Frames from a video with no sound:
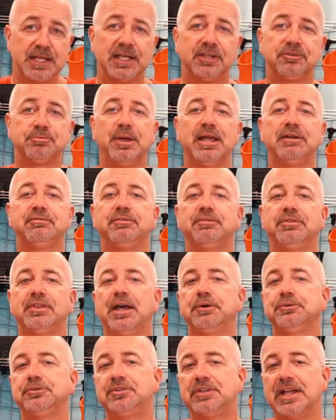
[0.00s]
It's made from
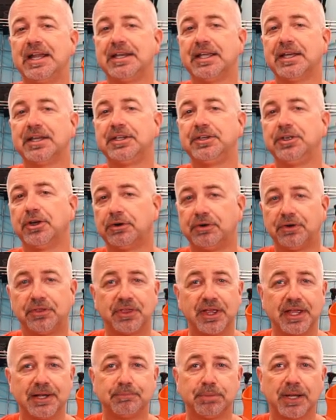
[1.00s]
1000 denier
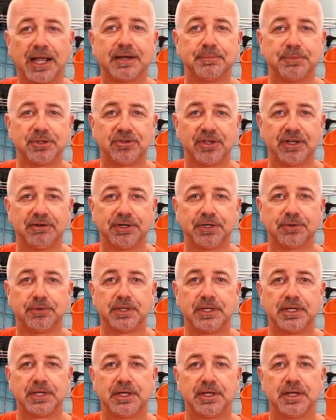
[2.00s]
urethane bladder
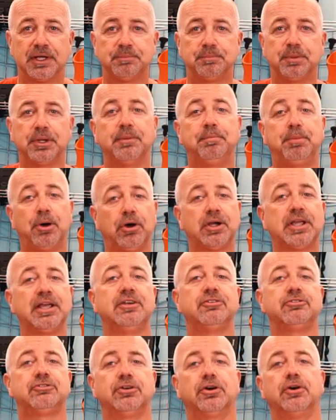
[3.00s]
material, but the
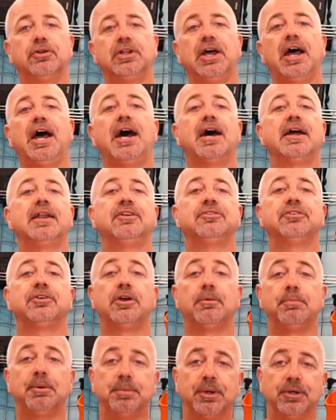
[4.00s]
pocket, shoulder, harness and
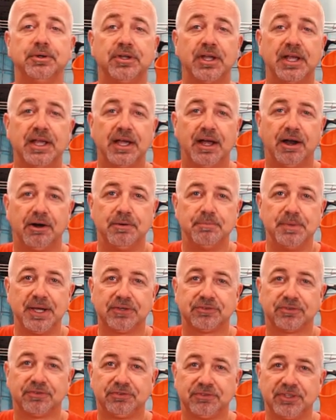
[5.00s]
cummerbund are a
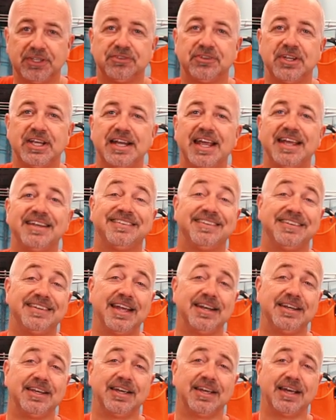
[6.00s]
mix of 1680
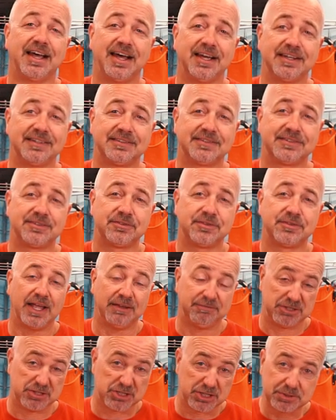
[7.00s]
denier high
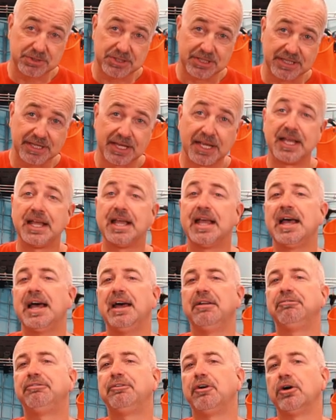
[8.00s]
heavy duty
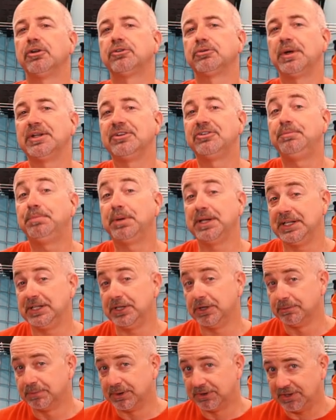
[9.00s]
and 420
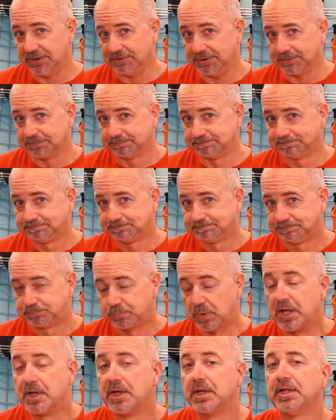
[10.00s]
PU material.
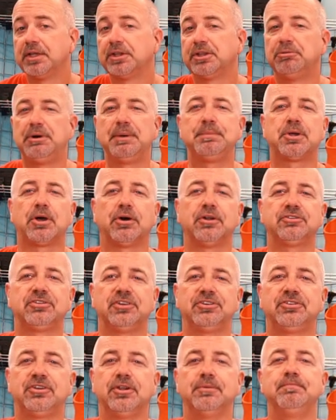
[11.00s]
The ripcord
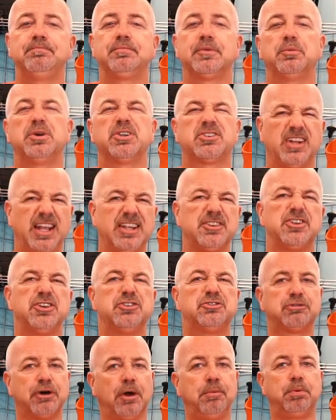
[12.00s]
system, which lets you
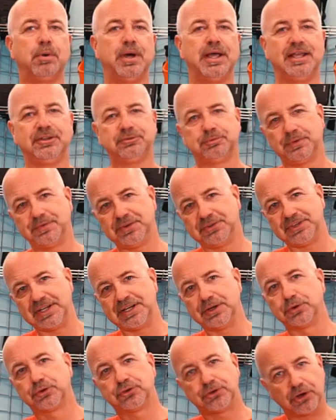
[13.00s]
drop weights with a
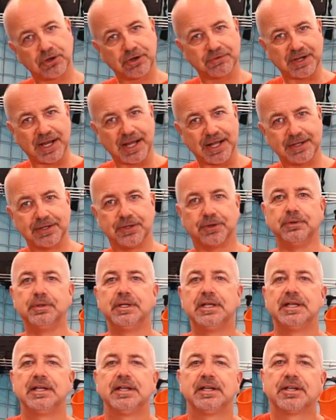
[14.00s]
single tug of a
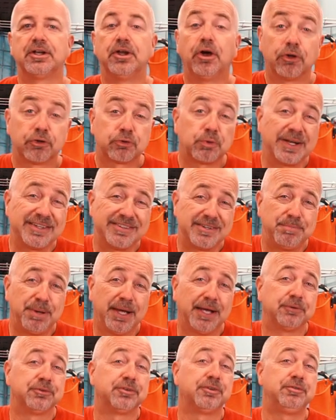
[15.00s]
handle, can hold 20
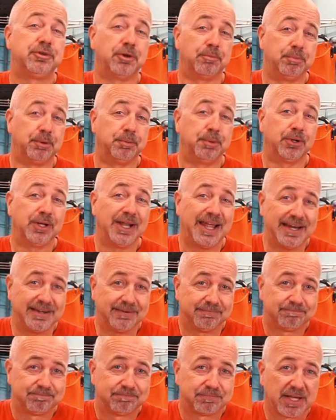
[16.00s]
pounds of dumpable lead,
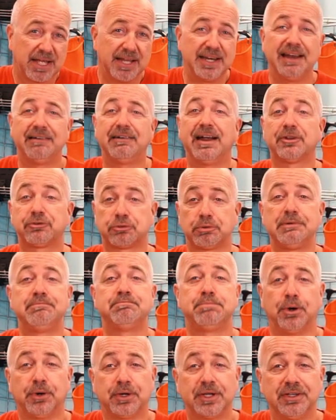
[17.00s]
and there are
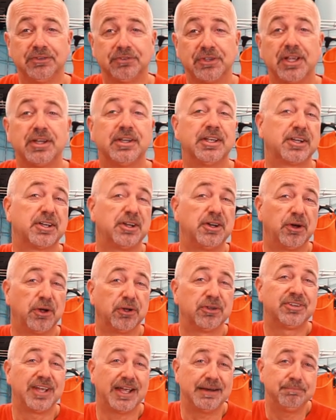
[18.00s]
trim pockets that can
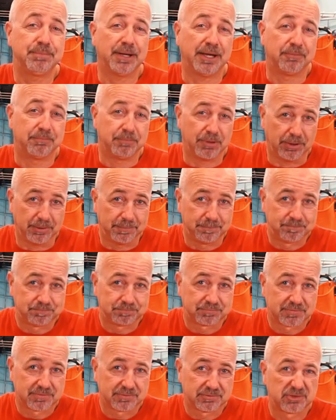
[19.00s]
hold 10 pounds more,
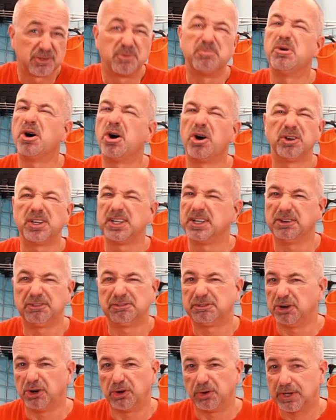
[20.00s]
so more than
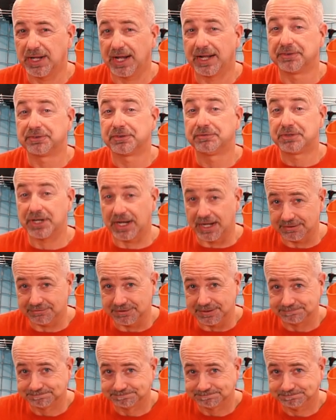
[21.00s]
enough for all kinds of
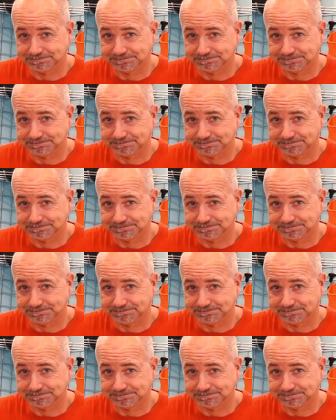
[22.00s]
diving.